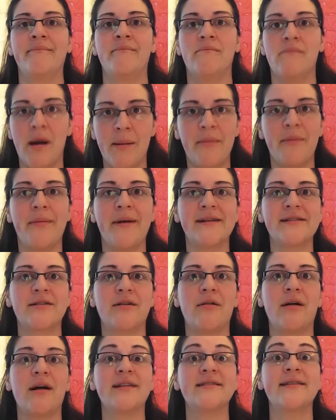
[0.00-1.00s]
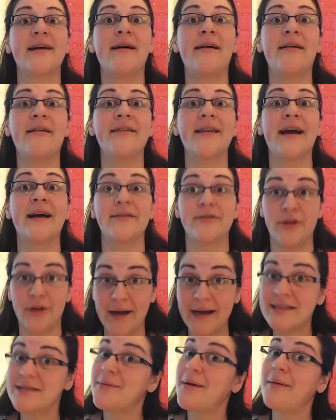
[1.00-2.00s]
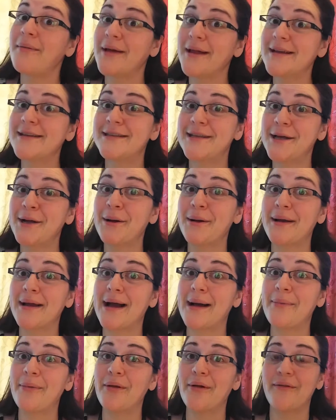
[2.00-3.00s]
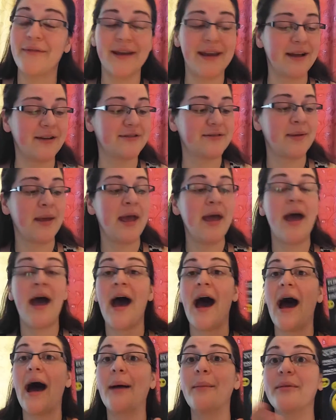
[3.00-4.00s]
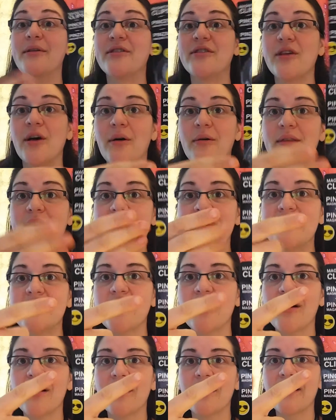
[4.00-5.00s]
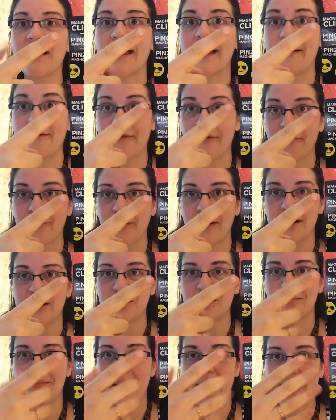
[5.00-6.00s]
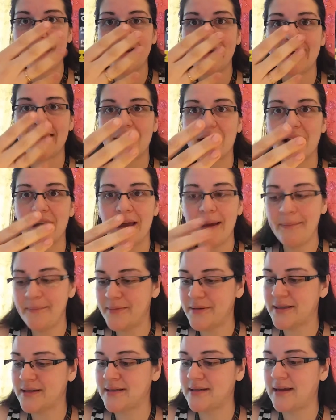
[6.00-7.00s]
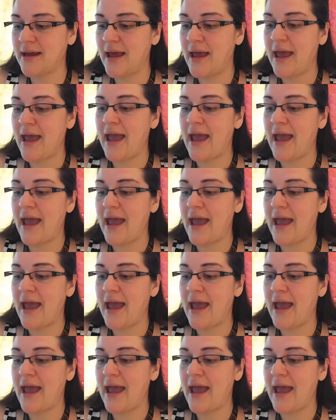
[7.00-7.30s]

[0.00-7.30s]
Mama Bear's across the hall now. So you guys are probably going to see her on a couple of videos. Um, so these are like fridge magnet clips.